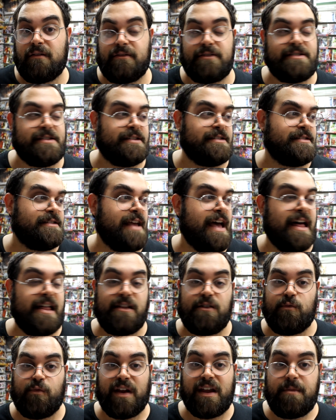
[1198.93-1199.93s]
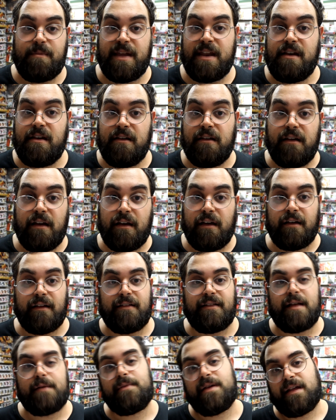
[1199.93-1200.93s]
Was this Alan Rickman?
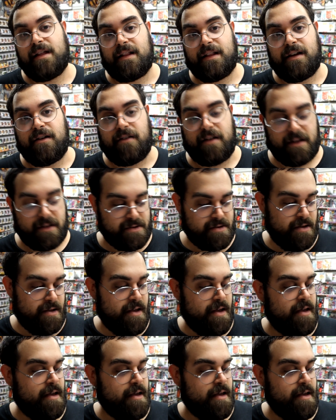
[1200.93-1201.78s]
That'd be hilarious.